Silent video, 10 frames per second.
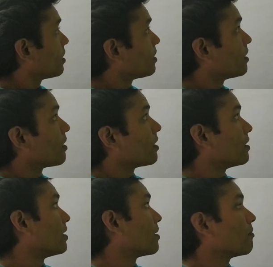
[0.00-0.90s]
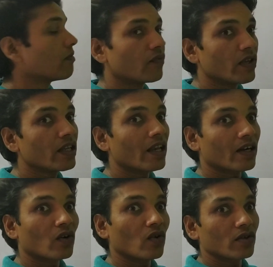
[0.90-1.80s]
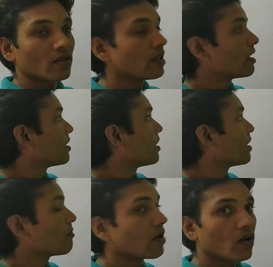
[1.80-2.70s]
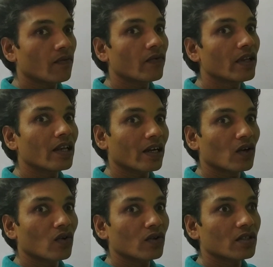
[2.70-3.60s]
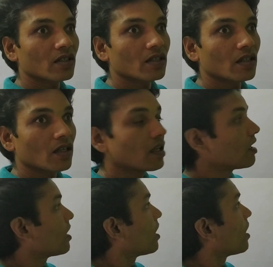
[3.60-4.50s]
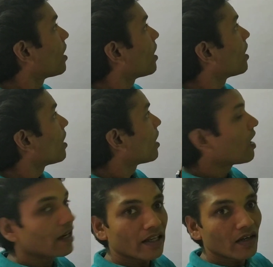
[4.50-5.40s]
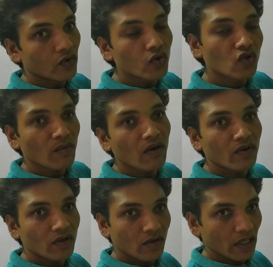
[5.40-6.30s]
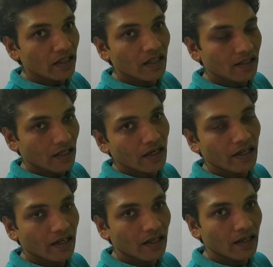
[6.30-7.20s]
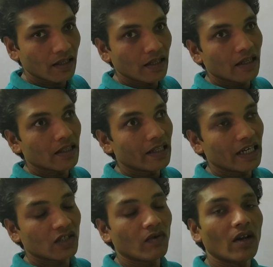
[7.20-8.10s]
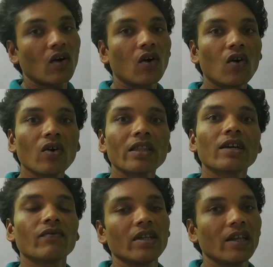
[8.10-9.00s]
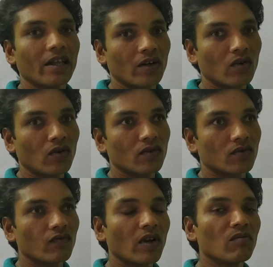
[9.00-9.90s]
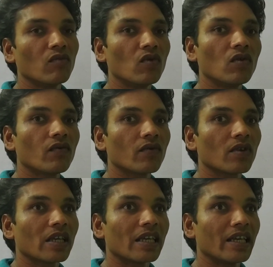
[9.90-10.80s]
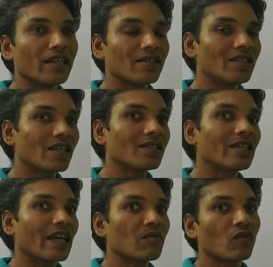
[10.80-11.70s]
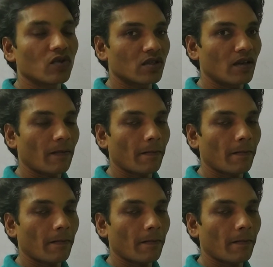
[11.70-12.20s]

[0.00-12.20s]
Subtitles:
The number of free electrons are in huge amount in this conductor. That's why all the free electrons will move in zigzag motion.